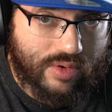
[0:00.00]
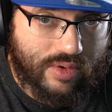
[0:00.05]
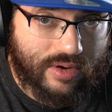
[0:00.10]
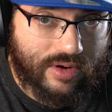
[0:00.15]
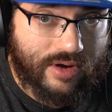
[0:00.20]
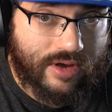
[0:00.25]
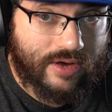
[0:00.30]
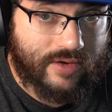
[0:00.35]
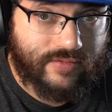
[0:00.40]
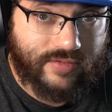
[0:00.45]

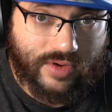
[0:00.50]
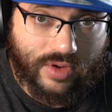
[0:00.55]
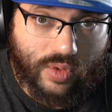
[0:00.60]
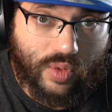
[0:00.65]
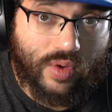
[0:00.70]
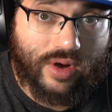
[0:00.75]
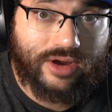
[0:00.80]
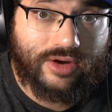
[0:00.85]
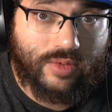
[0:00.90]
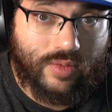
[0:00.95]
support for
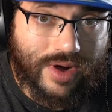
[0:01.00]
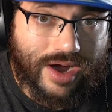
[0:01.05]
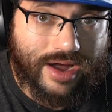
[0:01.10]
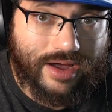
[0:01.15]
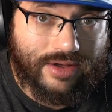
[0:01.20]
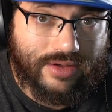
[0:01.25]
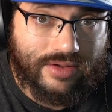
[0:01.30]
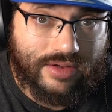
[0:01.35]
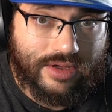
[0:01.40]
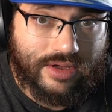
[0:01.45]
quite a
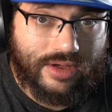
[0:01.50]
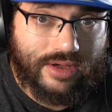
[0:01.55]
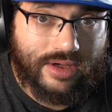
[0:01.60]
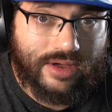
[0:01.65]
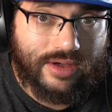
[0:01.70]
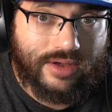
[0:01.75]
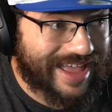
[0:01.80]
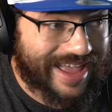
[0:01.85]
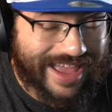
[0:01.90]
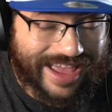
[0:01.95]
while
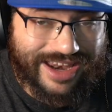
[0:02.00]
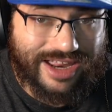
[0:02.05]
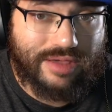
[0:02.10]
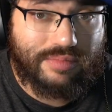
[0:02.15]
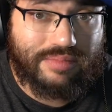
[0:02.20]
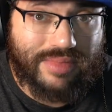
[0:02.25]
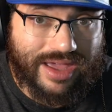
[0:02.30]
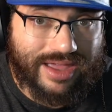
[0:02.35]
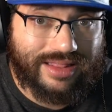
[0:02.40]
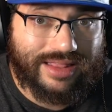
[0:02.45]
that
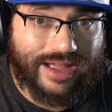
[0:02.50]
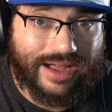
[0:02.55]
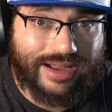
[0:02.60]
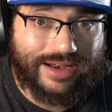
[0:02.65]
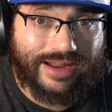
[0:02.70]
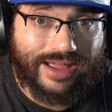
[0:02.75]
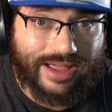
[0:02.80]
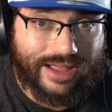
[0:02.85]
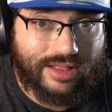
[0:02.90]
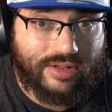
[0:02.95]
any
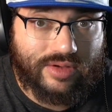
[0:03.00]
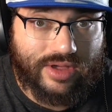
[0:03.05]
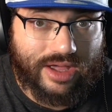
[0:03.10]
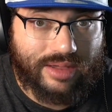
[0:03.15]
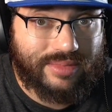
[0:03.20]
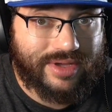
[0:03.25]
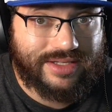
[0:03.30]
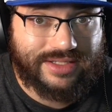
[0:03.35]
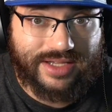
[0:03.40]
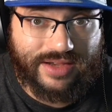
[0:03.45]
mainline Halo
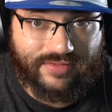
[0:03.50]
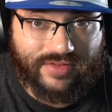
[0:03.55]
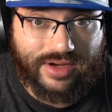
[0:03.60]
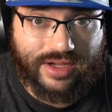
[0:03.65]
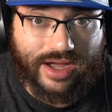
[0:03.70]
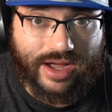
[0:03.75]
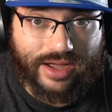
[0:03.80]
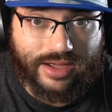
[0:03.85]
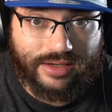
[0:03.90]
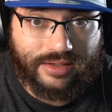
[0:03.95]
game has
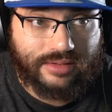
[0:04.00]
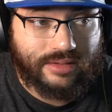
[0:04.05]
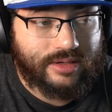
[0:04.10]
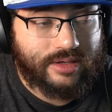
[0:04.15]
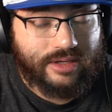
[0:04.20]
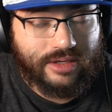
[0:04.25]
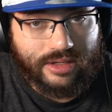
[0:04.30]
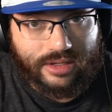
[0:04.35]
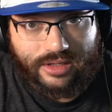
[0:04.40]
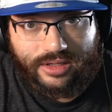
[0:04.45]
ever gotten.
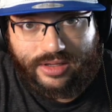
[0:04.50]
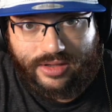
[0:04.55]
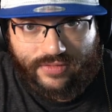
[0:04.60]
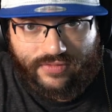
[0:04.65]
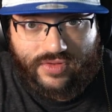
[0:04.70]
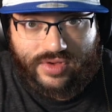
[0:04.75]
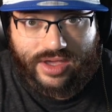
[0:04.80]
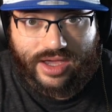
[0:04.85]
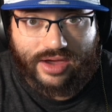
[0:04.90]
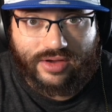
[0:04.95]

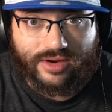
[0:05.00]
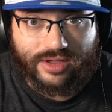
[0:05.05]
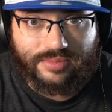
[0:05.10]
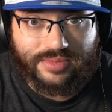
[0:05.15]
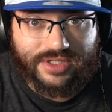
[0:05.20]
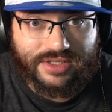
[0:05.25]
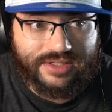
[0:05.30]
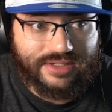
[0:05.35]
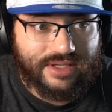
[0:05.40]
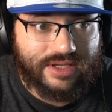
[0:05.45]
If you count
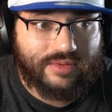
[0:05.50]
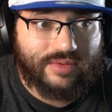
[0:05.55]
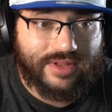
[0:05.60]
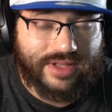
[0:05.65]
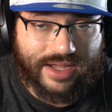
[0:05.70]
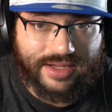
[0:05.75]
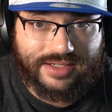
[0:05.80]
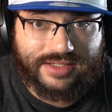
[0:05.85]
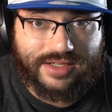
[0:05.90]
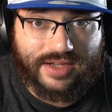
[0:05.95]
MCC,
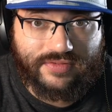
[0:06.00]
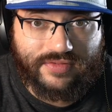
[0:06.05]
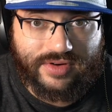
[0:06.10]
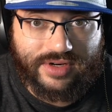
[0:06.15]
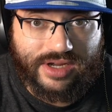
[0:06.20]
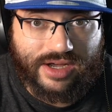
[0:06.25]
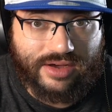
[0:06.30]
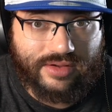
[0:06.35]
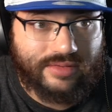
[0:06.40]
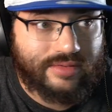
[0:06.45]
well, that's
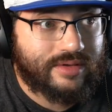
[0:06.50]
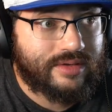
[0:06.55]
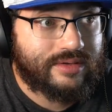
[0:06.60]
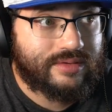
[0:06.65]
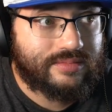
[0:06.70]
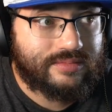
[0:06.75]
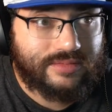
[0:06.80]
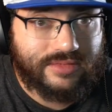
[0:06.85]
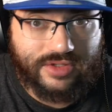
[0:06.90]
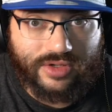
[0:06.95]
different now.
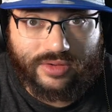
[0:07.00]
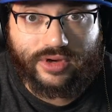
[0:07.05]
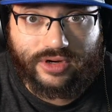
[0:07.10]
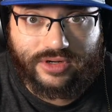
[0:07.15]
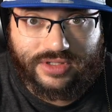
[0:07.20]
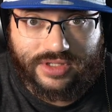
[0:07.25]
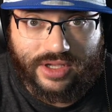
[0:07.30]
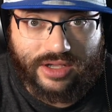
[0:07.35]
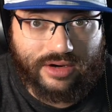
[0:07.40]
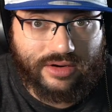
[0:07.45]
A few
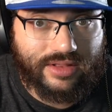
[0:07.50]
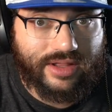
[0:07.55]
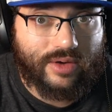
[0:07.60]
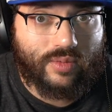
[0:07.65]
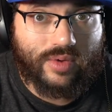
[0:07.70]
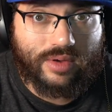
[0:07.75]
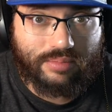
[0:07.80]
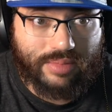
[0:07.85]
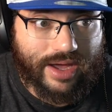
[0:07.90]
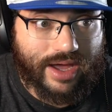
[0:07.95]
years later,
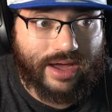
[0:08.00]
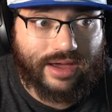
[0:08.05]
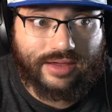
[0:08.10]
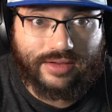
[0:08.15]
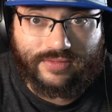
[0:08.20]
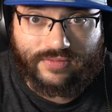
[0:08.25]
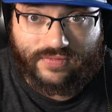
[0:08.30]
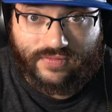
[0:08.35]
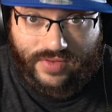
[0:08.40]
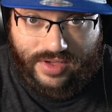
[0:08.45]
they went
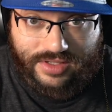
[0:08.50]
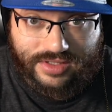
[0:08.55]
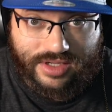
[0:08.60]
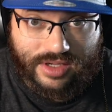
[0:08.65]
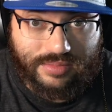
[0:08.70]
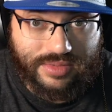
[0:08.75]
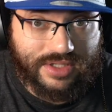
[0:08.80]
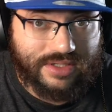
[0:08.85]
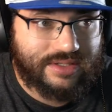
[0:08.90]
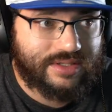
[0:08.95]
back and
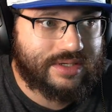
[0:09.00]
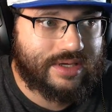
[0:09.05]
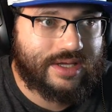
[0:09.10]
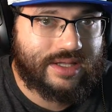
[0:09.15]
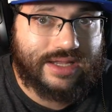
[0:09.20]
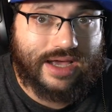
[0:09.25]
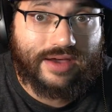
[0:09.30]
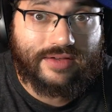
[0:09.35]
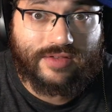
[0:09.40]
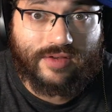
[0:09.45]
fixed
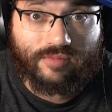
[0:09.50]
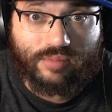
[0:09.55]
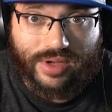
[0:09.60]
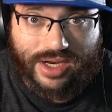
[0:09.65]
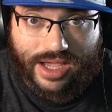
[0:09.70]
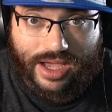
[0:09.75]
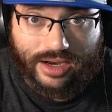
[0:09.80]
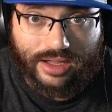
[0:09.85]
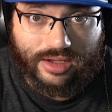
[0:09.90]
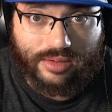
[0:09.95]
MCC, and now they've
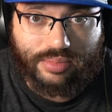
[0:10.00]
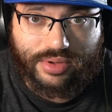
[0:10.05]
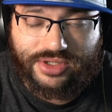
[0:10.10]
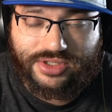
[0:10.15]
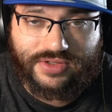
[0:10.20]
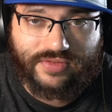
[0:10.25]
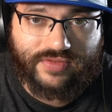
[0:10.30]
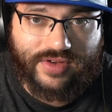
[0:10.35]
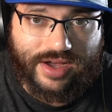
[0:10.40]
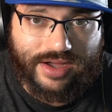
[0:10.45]
been adding a
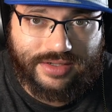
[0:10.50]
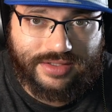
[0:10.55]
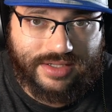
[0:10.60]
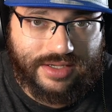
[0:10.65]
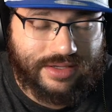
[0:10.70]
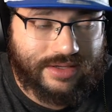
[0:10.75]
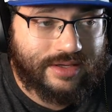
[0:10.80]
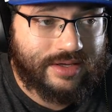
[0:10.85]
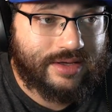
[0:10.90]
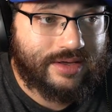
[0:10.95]
bunch of
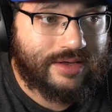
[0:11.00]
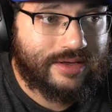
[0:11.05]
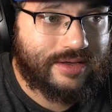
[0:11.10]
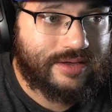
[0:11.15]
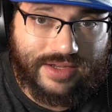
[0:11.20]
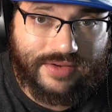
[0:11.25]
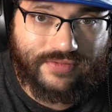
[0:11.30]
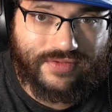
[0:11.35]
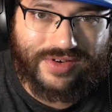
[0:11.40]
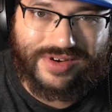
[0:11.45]
content.
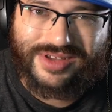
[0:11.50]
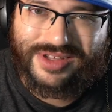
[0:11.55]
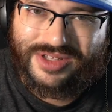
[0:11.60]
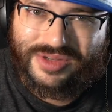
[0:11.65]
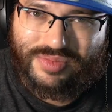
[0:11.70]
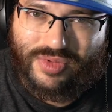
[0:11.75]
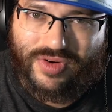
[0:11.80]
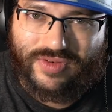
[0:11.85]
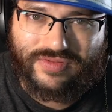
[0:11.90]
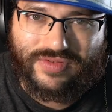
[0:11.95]
That's
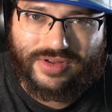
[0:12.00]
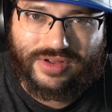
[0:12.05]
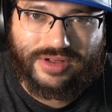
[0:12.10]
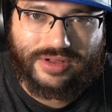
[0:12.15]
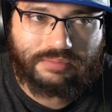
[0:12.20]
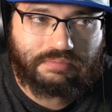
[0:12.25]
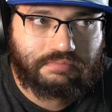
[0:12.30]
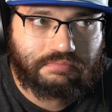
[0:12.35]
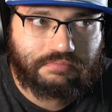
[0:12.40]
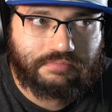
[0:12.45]
different. It's more of
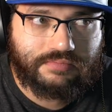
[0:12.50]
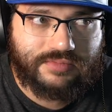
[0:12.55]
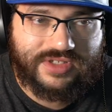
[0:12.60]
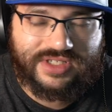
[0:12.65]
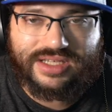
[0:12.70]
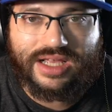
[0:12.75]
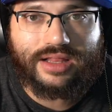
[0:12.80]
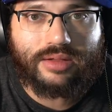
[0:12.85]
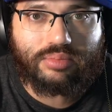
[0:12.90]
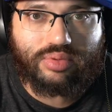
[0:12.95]
a
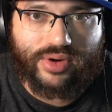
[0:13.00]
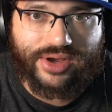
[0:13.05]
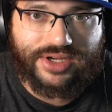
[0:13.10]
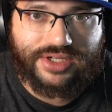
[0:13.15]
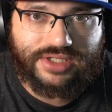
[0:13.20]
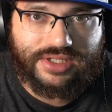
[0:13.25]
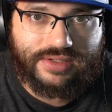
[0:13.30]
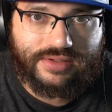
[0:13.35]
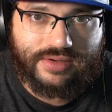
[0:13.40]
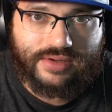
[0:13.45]

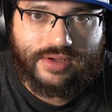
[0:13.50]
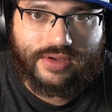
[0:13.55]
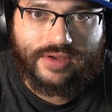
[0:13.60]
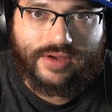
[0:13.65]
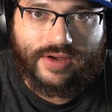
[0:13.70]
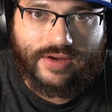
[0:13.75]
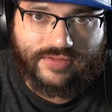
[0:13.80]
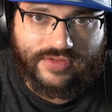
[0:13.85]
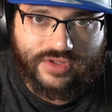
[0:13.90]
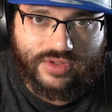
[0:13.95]
celebration
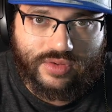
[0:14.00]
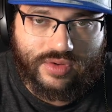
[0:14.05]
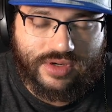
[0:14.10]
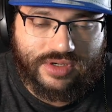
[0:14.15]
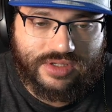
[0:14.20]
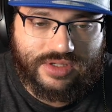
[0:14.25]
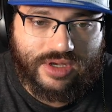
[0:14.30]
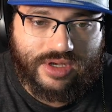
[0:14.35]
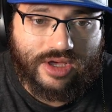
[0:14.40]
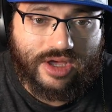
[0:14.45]
of
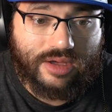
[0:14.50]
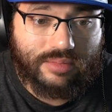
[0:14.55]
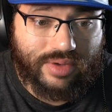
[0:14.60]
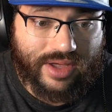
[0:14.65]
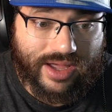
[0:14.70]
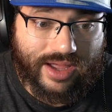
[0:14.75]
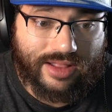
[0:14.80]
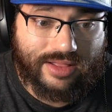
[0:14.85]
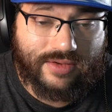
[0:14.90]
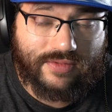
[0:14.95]
sorts.
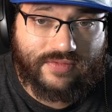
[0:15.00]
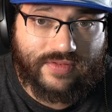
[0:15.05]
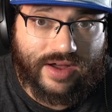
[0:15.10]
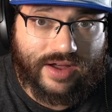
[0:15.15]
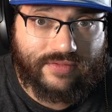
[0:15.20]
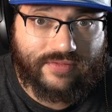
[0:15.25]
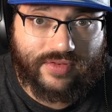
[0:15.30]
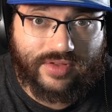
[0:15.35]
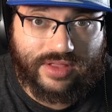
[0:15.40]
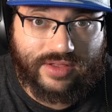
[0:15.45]
But Halo
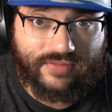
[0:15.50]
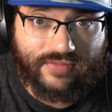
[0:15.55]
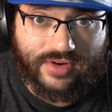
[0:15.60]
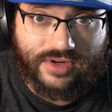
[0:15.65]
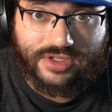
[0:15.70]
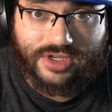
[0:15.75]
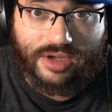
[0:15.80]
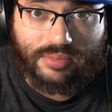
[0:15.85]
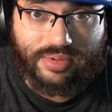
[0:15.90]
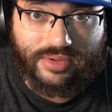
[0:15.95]
5, for the
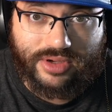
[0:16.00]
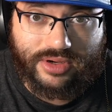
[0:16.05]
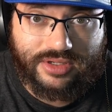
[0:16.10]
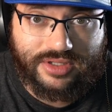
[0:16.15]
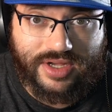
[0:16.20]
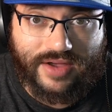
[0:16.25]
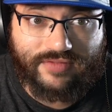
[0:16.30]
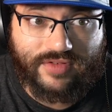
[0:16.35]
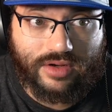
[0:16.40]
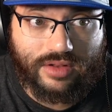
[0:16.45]
first couple
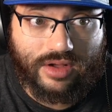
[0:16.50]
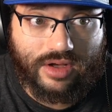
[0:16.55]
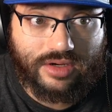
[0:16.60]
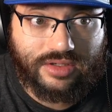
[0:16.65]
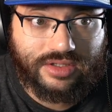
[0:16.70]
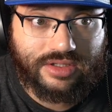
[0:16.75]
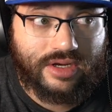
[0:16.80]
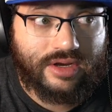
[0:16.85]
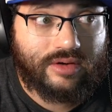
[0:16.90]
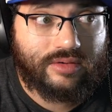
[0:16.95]
years after
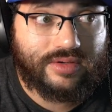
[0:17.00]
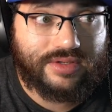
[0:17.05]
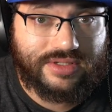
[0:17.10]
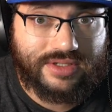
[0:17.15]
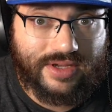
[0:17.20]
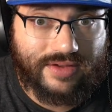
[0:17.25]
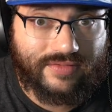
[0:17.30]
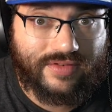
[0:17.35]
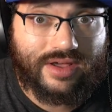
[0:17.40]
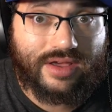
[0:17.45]
launch,
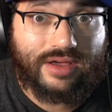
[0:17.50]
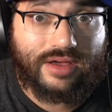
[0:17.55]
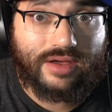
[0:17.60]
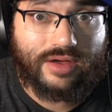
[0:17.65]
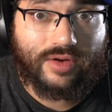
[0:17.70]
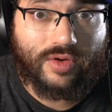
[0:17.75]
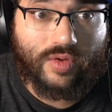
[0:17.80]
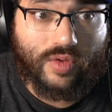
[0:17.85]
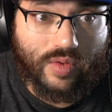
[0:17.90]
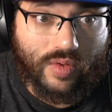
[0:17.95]
received
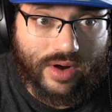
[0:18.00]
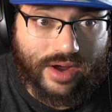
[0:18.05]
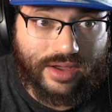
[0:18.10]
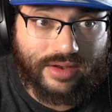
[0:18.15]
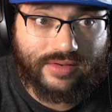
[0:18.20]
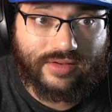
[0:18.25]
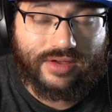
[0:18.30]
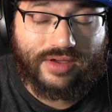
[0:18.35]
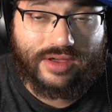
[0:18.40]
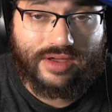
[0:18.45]

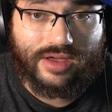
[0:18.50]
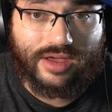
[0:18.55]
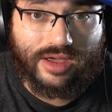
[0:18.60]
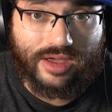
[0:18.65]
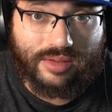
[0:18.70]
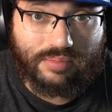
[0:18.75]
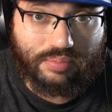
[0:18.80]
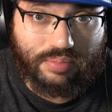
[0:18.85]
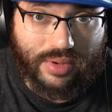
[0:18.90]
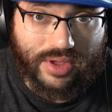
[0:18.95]
quite
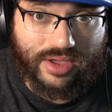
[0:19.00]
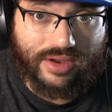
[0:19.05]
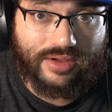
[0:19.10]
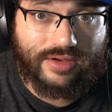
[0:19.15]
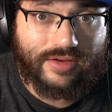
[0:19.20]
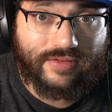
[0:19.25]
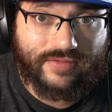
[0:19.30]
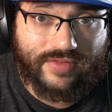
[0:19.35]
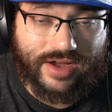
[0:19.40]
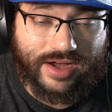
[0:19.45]
a
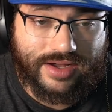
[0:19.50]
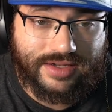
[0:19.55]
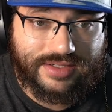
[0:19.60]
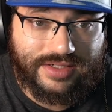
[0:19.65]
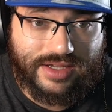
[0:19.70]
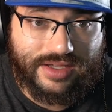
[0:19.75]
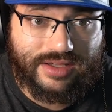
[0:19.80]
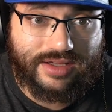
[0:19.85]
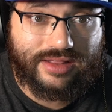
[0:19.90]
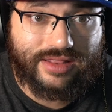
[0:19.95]
bit of
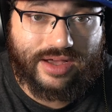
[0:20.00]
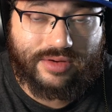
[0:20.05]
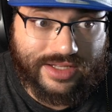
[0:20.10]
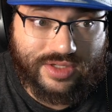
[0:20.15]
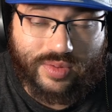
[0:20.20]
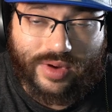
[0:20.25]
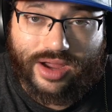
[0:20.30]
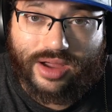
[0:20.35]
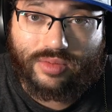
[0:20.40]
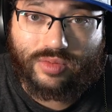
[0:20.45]
content. And
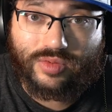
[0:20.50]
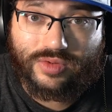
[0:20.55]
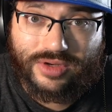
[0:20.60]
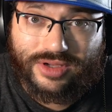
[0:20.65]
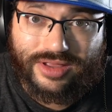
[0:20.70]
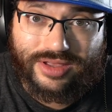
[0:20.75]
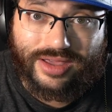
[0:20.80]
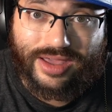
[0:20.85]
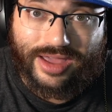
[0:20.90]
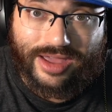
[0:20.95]
that's why I
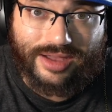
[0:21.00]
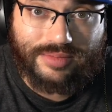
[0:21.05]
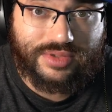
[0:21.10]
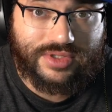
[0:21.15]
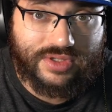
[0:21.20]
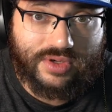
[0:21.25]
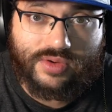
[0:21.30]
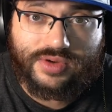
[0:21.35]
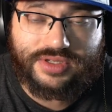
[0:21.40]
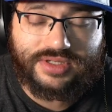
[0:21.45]
really
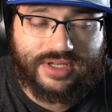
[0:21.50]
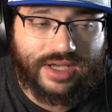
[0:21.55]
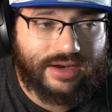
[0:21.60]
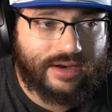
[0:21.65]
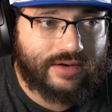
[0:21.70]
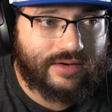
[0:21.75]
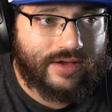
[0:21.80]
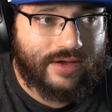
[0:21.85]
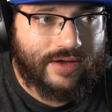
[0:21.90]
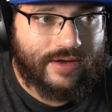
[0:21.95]
am so
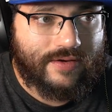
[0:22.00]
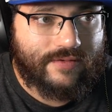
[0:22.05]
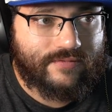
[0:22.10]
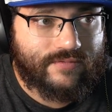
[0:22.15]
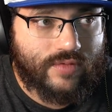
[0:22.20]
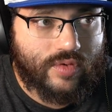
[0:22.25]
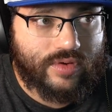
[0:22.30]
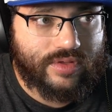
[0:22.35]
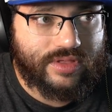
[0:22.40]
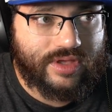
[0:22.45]
excited
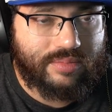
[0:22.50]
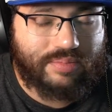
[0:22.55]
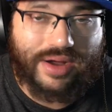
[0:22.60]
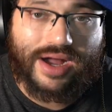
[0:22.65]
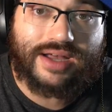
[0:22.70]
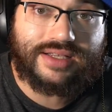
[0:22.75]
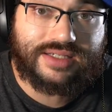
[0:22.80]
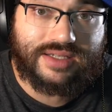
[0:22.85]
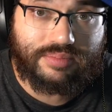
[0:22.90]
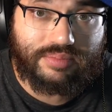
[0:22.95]
for the
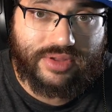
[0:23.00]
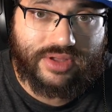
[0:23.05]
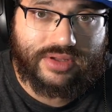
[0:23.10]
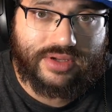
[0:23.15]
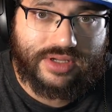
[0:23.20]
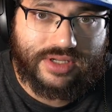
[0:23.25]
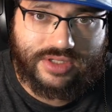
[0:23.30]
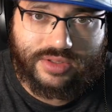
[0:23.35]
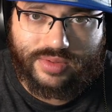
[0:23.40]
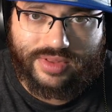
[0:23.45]

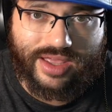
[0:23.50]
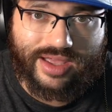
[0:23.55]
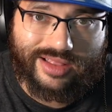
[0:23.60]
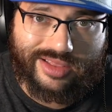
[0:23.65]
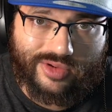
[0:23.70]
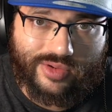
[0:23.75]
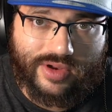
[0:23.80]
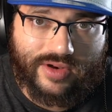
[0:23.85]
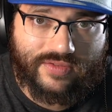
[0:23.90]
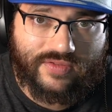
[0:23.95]
possibilities with
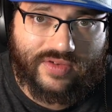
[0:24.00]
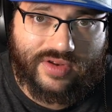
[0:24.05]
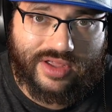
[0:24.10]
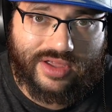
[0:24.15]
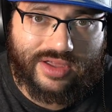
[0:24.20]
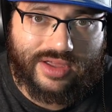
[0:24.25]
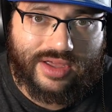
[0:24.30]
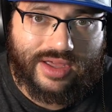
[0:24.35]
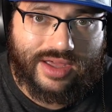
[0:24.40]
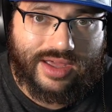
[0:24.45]
Halo
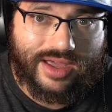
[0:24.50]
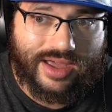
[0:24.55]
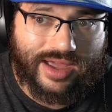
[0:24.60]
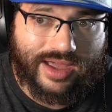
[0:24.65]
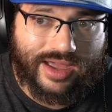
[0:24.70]
Infinite.